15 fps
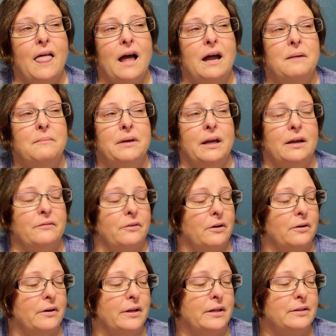I mean, I've
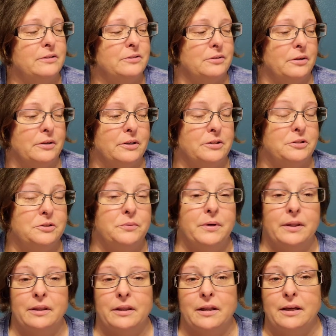already started
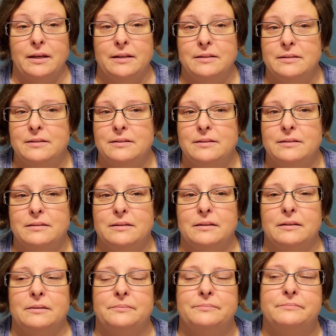doing things
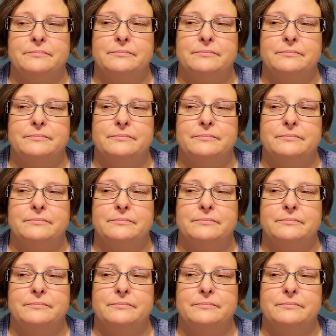that